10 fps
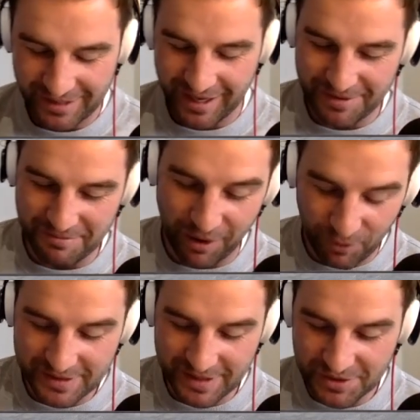I
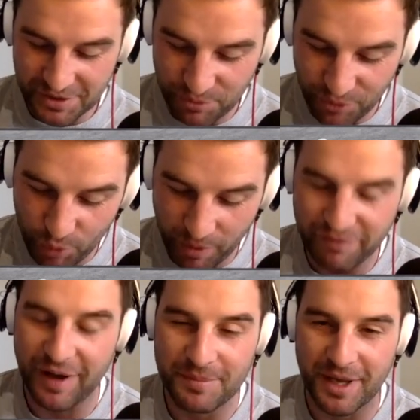wanted to ask you more about
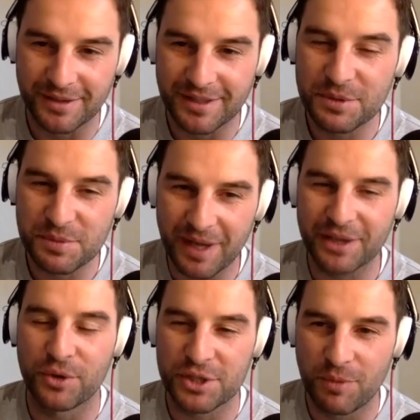Fabian. He was my
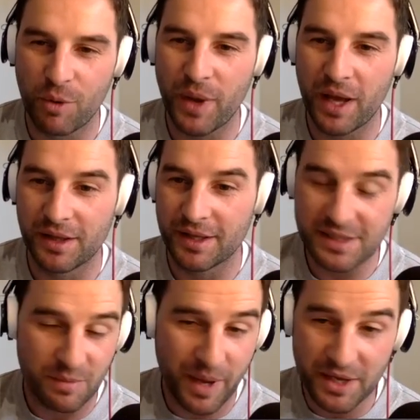coach in Montpellier, and he's
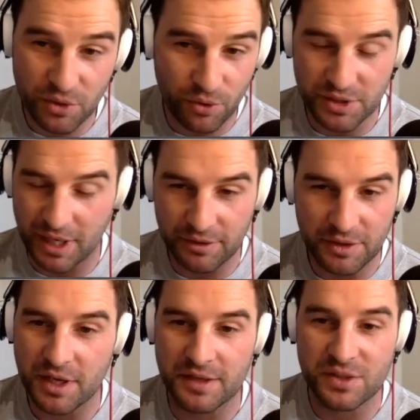the best coach I got the
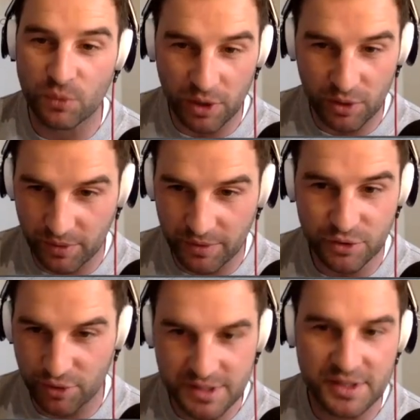chance to work with
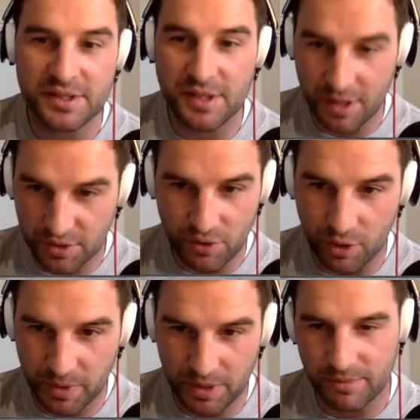during 16 years
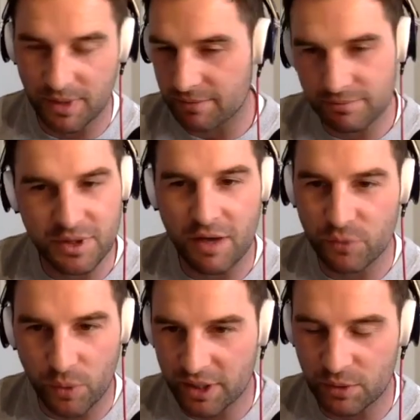rugby. I loved
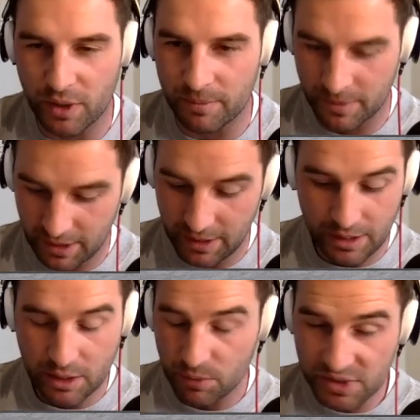working with him.
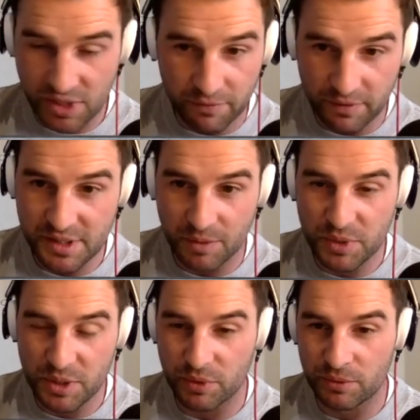He was tough on some
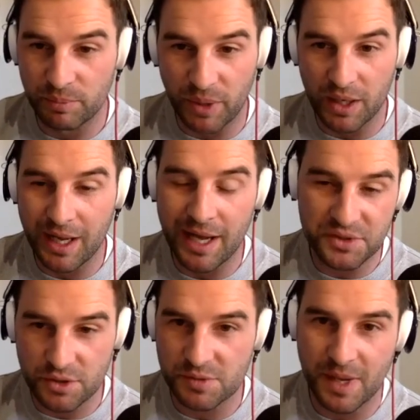people, but as you
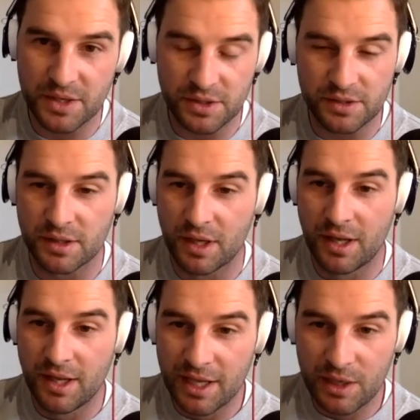just mentioned,
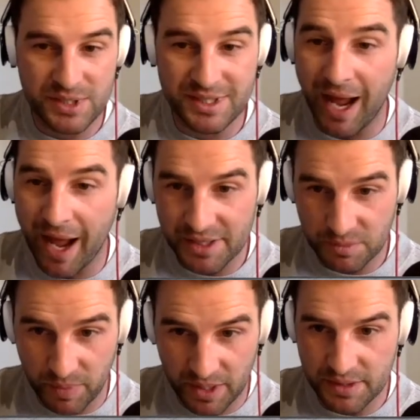it was
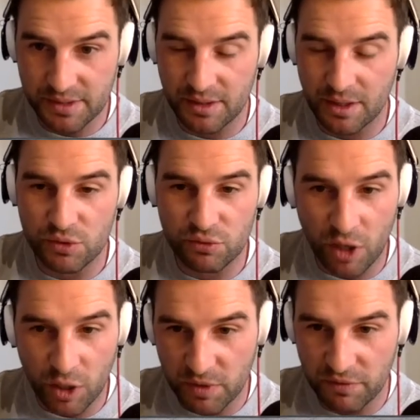task-based, it was
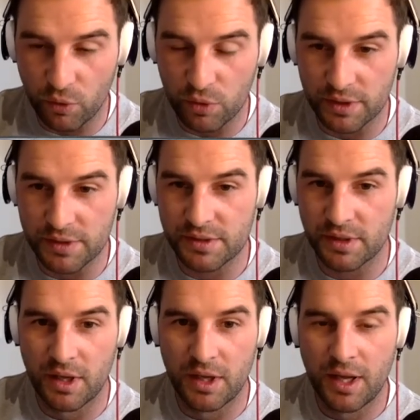rugby-focused,
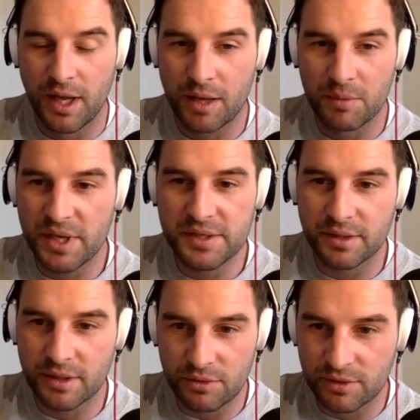and
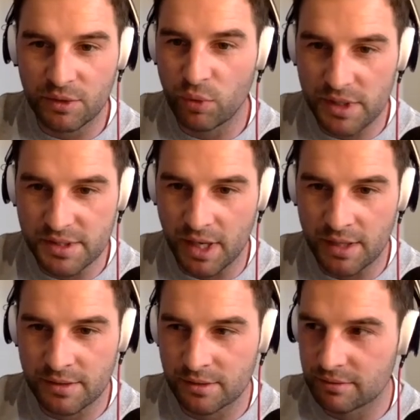basically you did what you said,